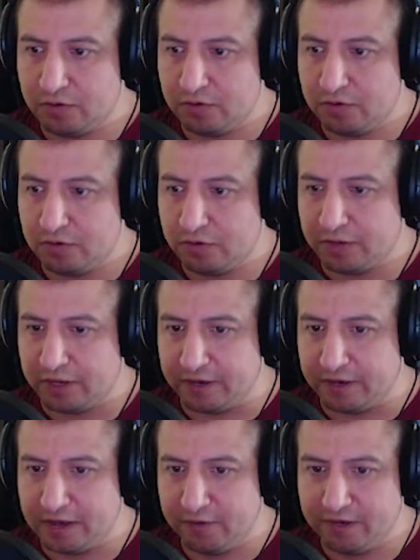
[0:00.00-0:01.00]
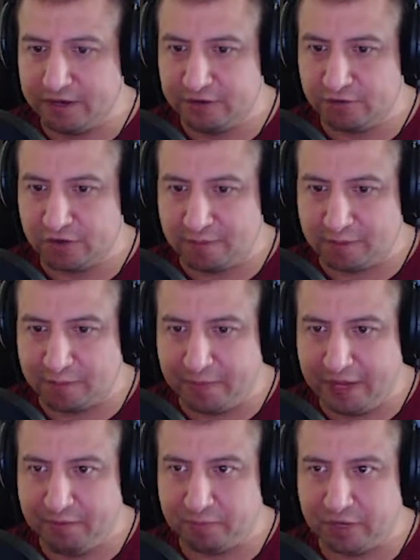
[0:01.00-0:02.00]
Okay, now we can drop a
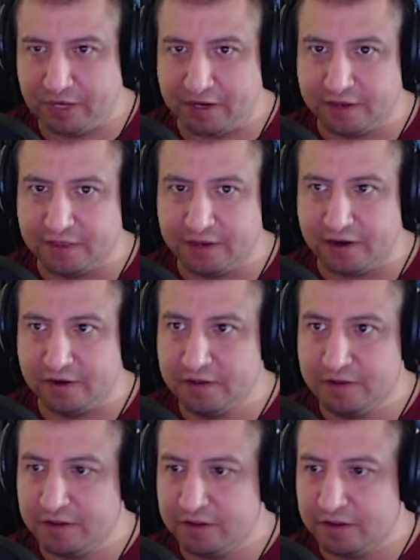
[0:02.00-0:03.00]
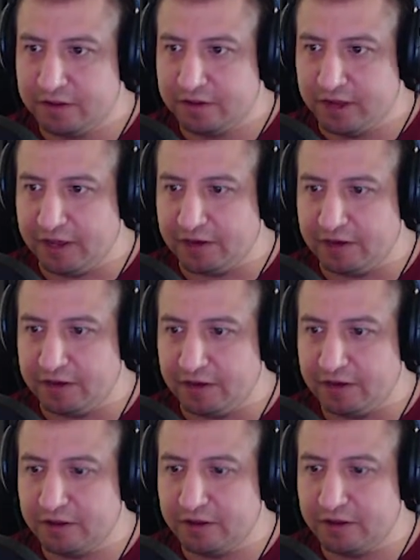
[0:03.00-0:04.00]
paint bucket in there, and
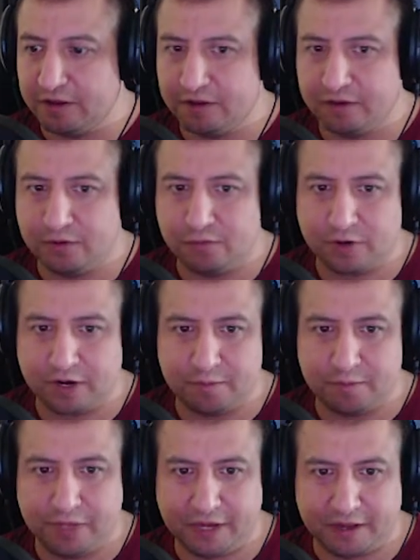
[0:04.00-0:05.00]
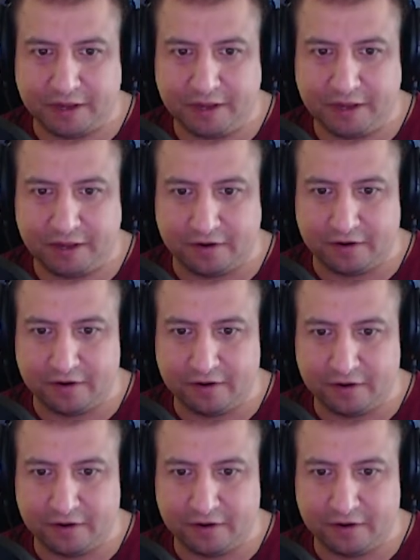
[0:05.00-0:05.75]
we're going to pick a color.